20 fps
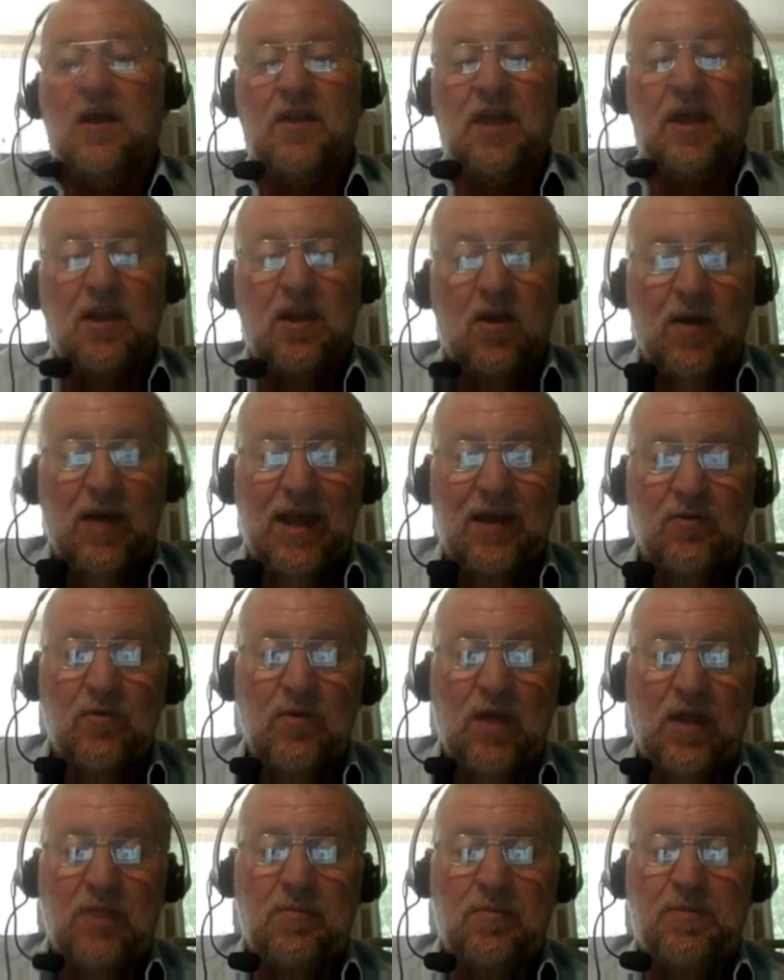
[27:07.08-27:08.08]
and they know how to
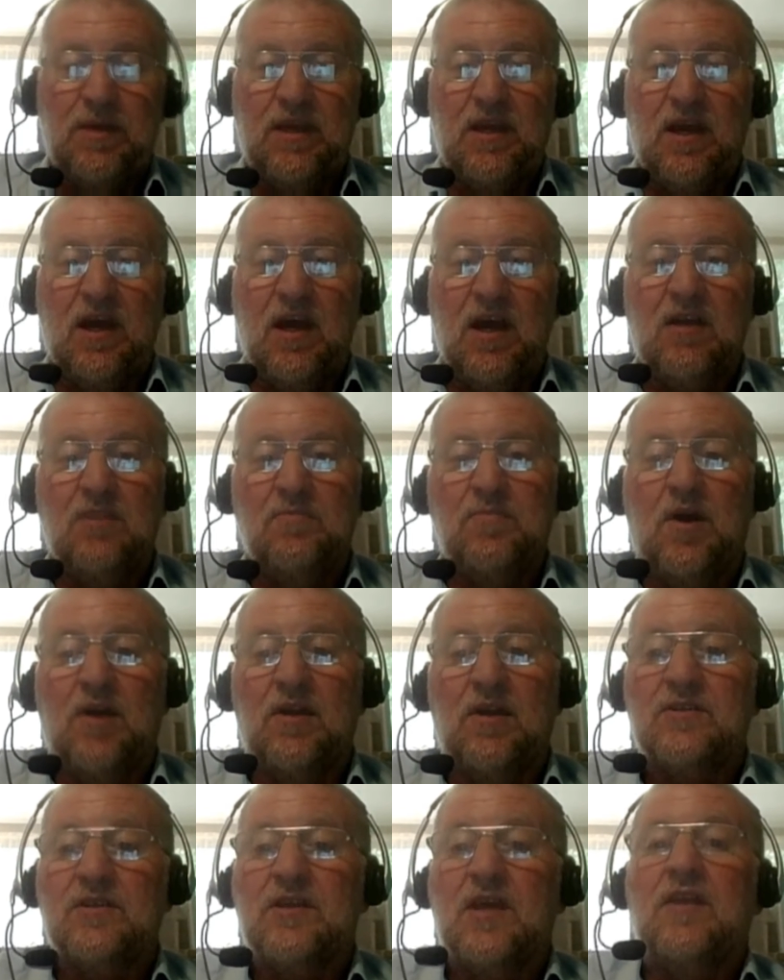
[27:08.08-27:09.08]
run the PR
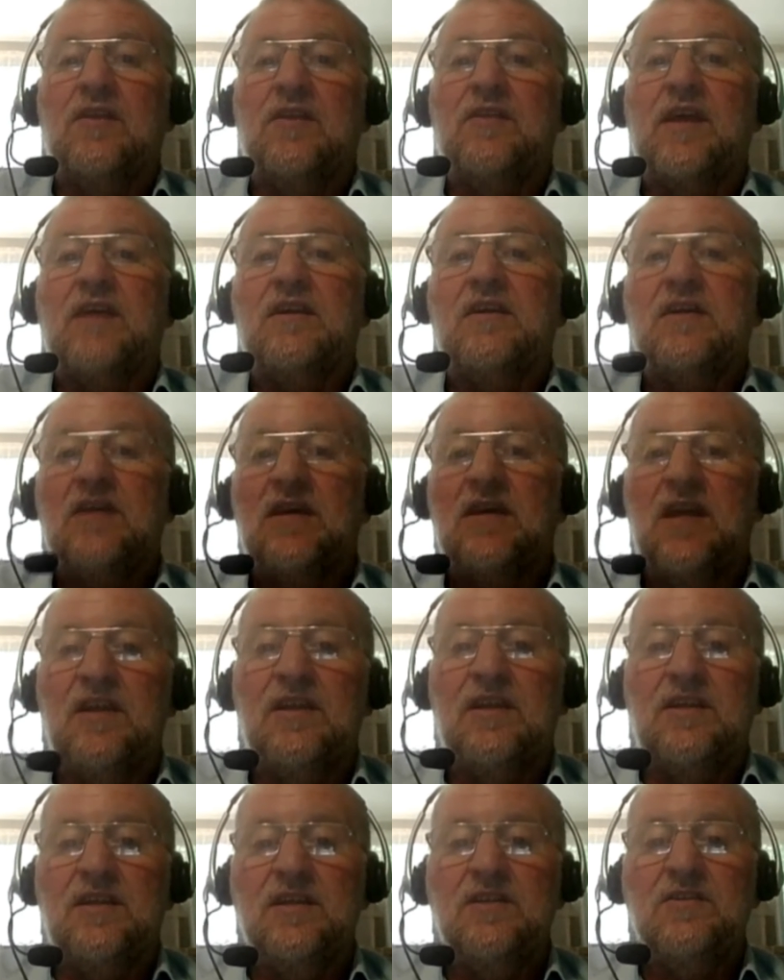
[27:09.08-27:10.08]
components, they can
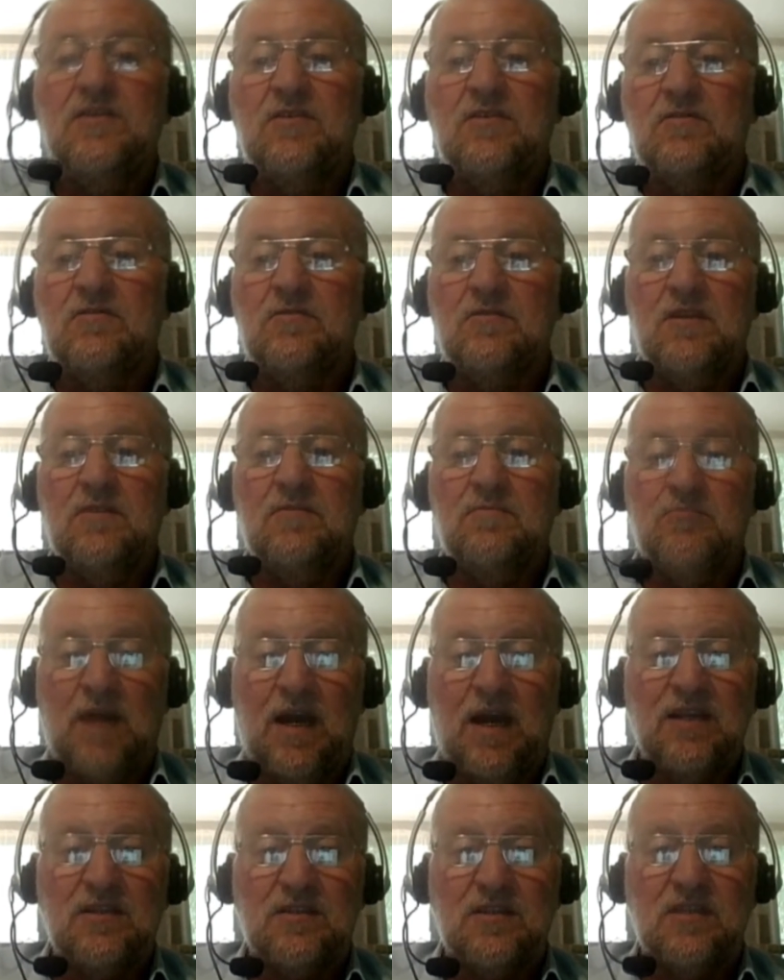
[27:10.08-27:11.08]
get it into
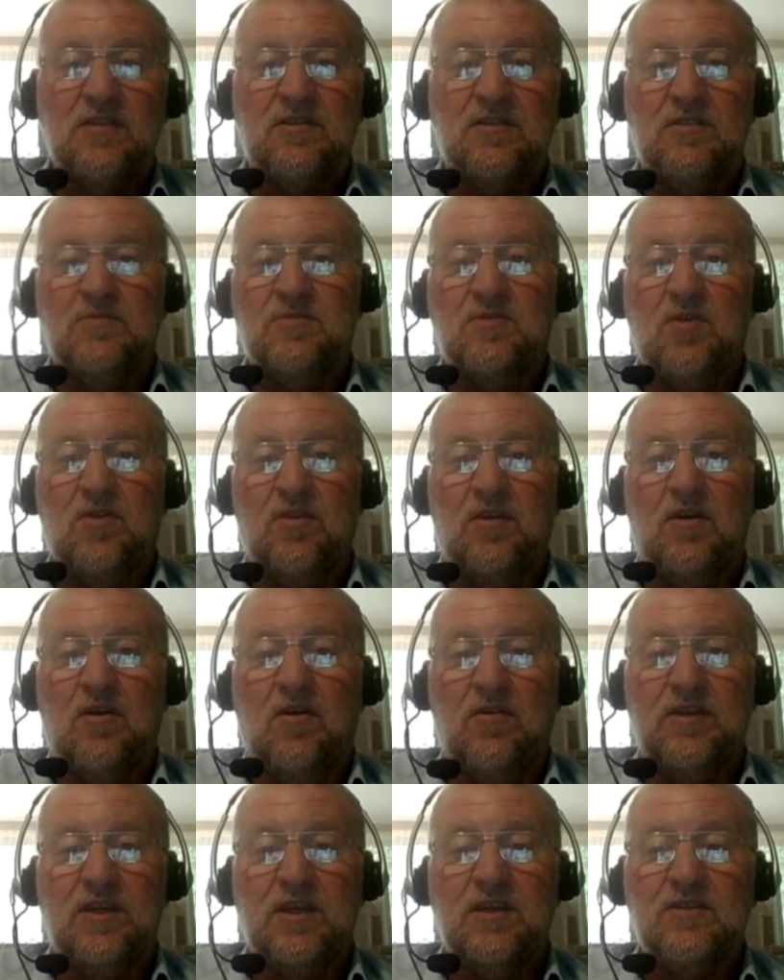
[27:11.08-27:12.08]
main systems
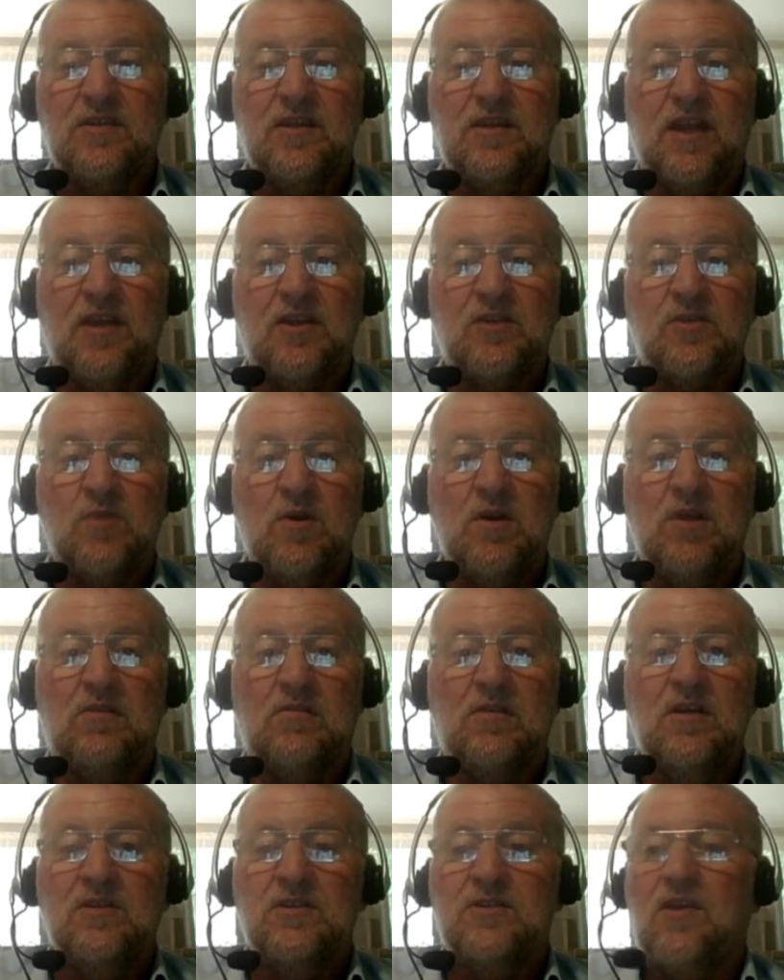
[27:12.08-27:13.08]
on the internet as
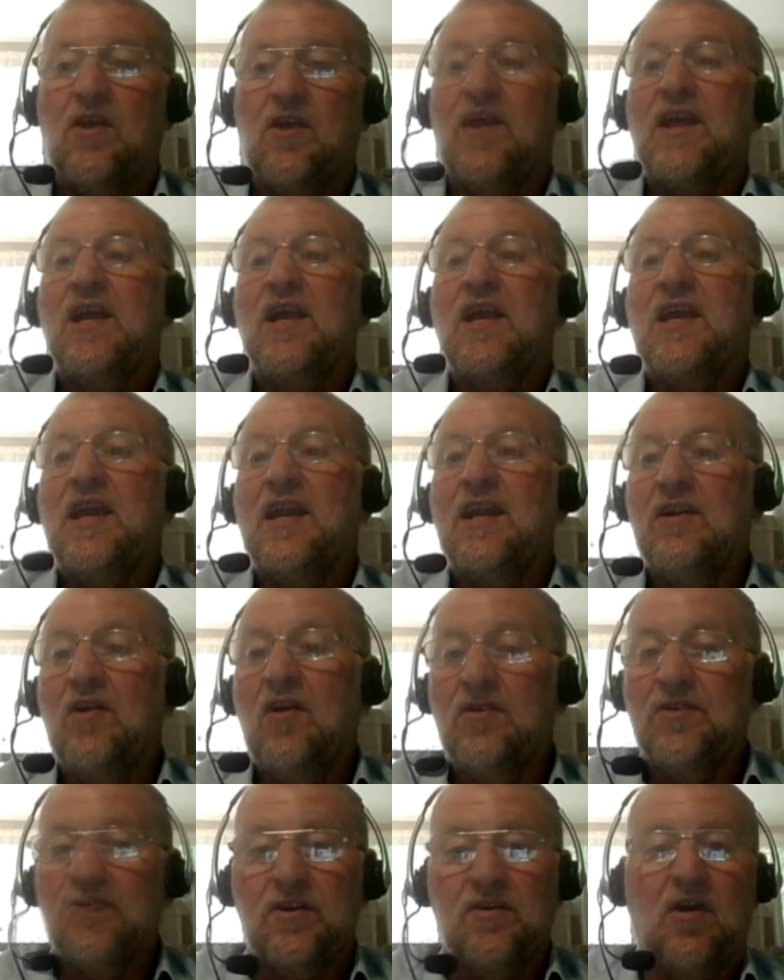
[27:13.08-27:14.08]
well. So they can get it
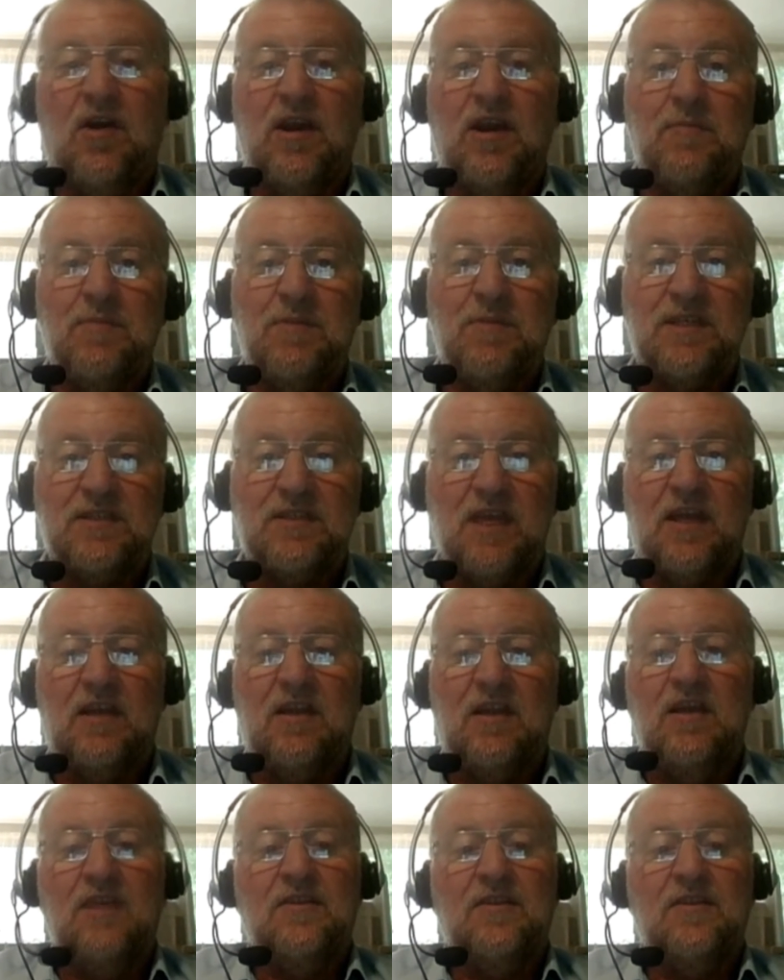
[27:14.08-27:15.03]
onto 9MSN.